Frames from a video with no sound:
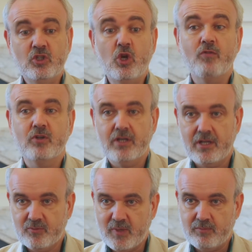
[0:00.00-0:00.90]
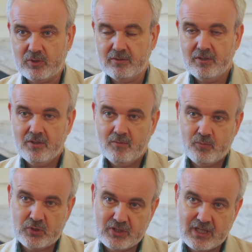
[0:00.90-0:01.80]
govern its people,
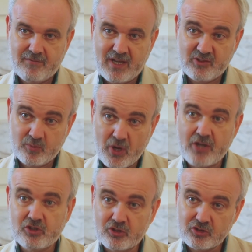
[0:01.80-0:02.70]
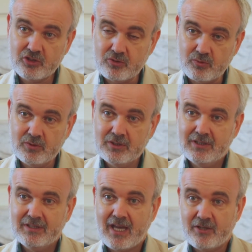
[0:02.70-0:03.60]
but to give expression to
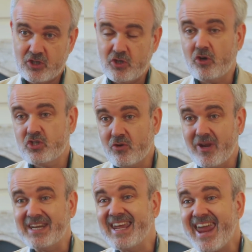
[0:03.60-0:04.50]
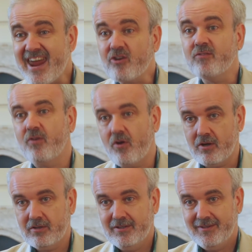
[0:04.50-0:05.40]
and to nurture and care
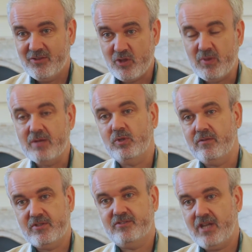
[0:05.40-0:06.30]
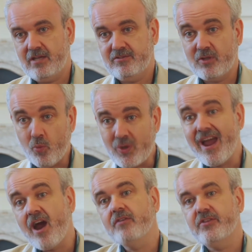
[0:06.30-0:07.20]
for the people of the state, that
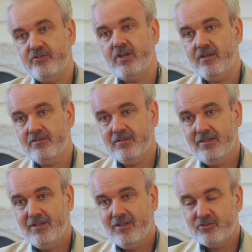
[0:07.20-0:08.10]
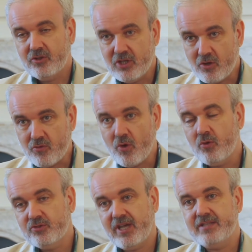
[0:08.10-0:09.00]
we are the state. So,
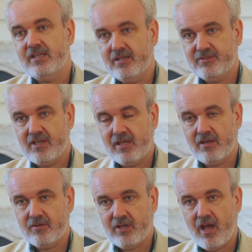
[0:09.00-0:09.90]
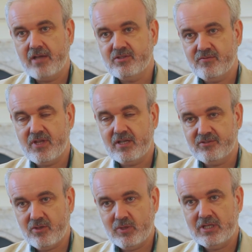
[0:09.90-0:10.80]
those ideas, I think, are the kinds of
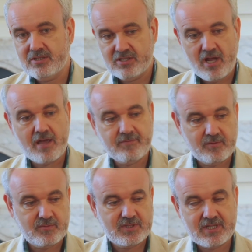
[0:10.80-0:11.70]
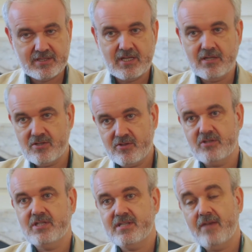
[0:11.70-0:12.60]
things that we need to tie from 16 to
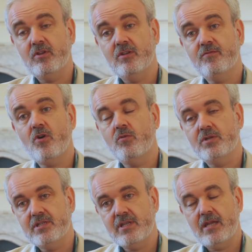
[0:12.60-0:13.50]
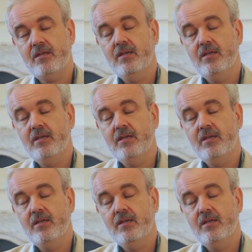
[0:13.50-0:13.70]
37 and forward, and